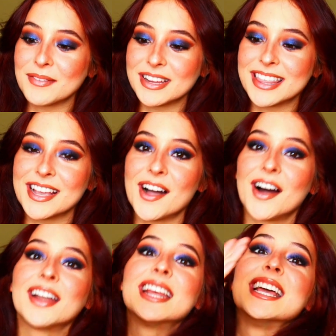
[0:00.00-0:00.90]
everything
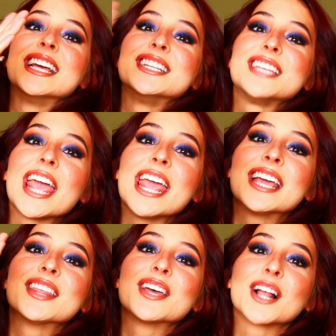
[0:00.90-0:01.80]
on.
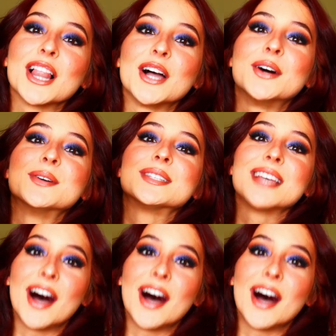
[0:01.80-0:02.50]
Take the clothes